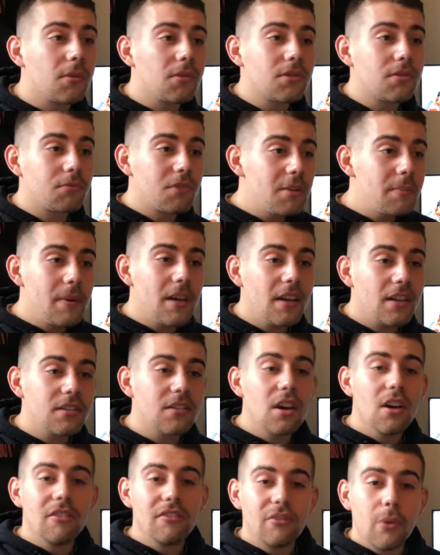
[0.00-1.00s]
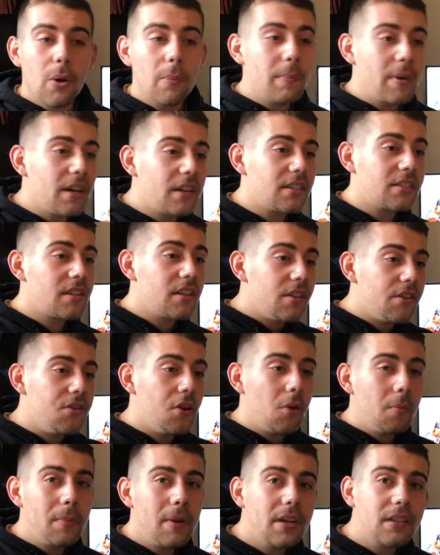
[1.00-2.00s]
3 picks, 4 picks, no
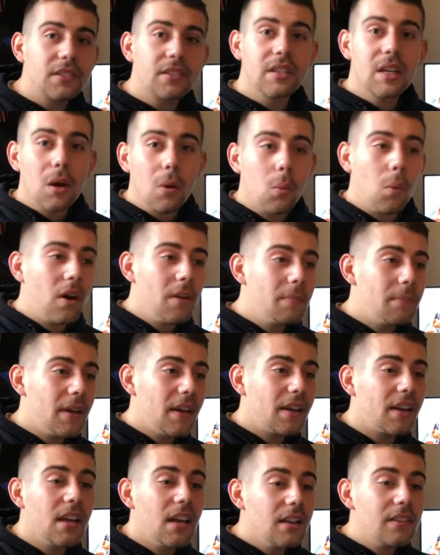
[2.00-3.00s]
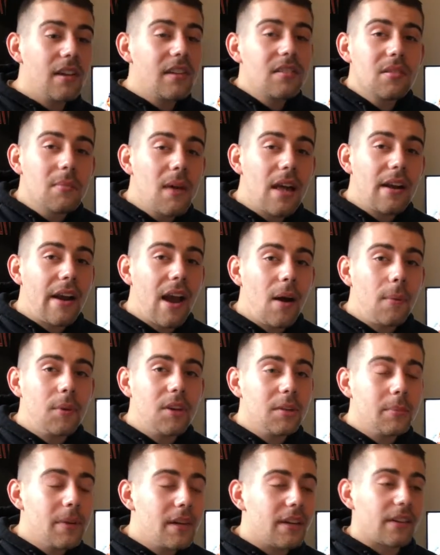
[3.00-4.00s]
picks, 1 pick, doesn't matter how many
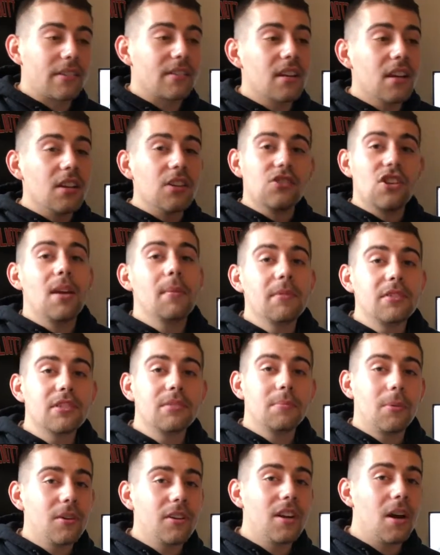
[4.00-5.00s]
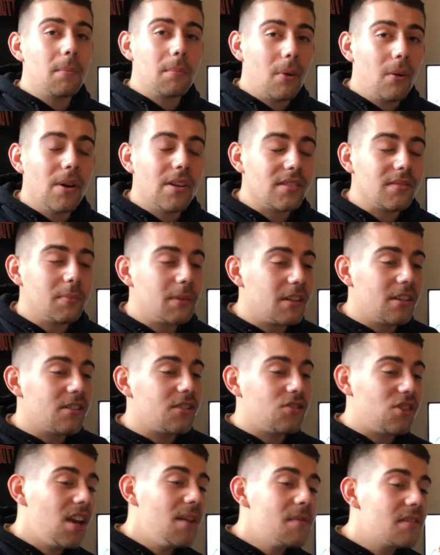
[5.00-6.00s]
picks, Jameis is putting up points, because
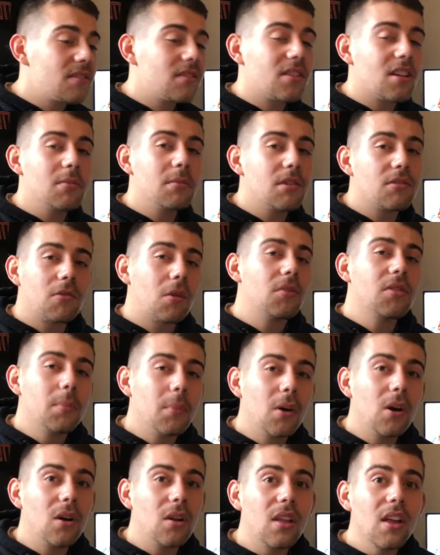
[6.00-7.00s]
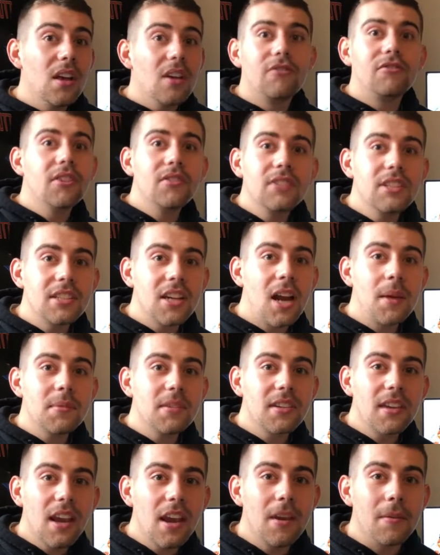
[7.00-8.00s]
Jameis is going to be throwing the ball 50 times a
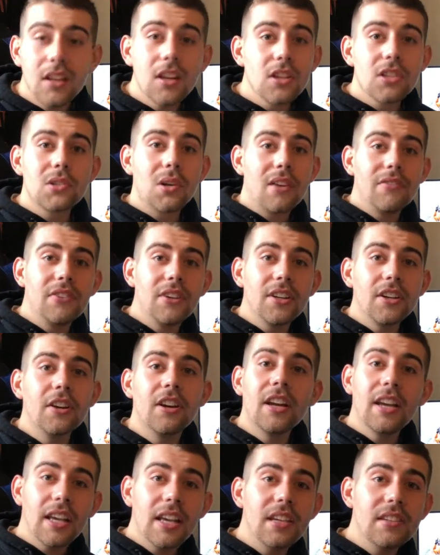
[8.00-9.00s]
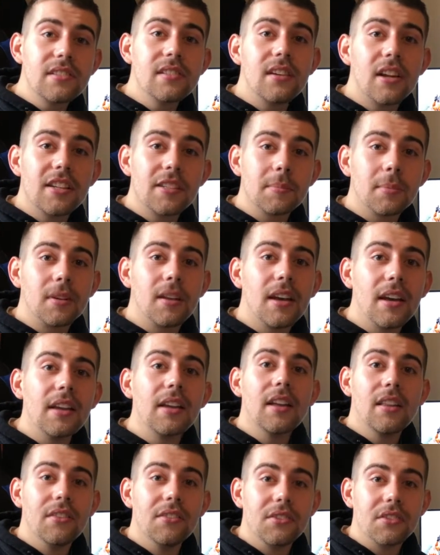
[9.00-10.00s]
game. So I figure he's a nice play
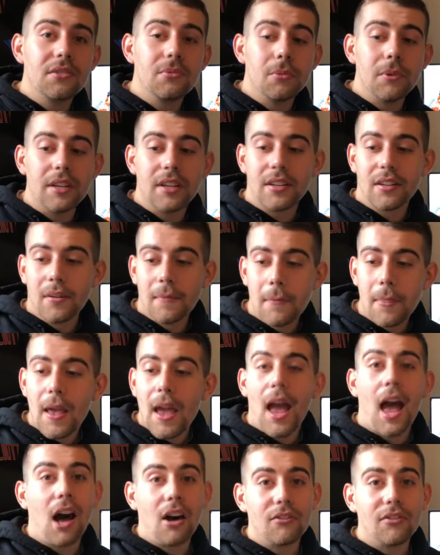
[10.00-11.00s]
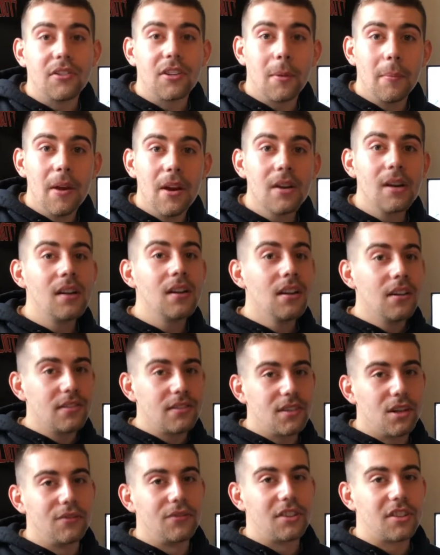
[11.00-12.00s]
this week. Alvin Kamara,
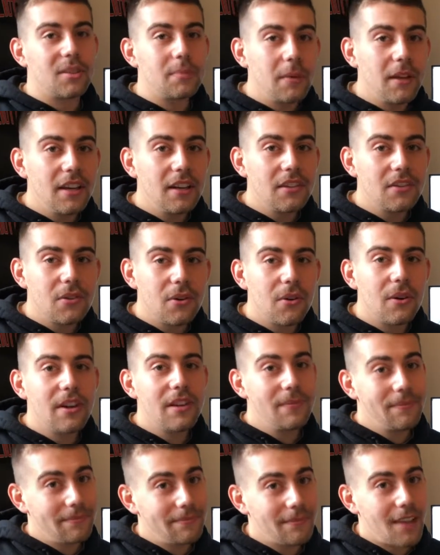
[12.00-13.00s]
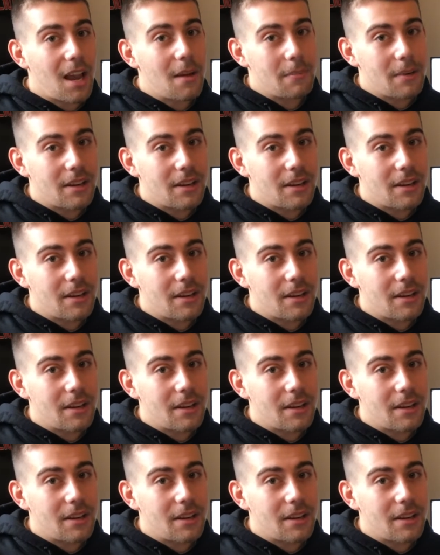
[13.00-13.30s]
self-explanatory. I mean,